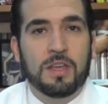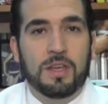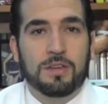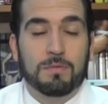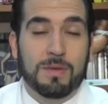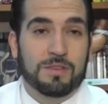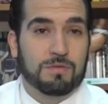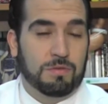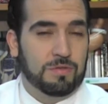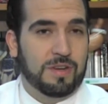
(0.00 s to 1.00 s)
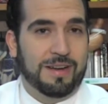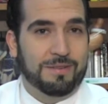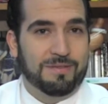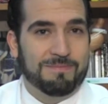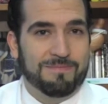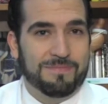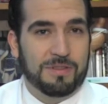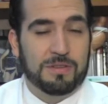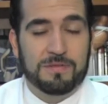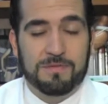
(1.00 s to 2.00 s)
in your menstrual cycle.
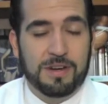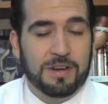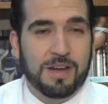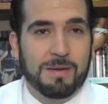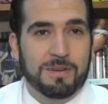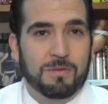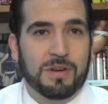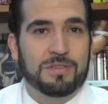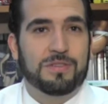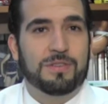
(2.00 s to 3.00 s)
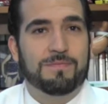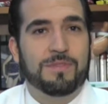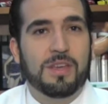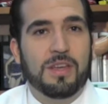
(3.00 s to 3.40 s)
This is a very common question.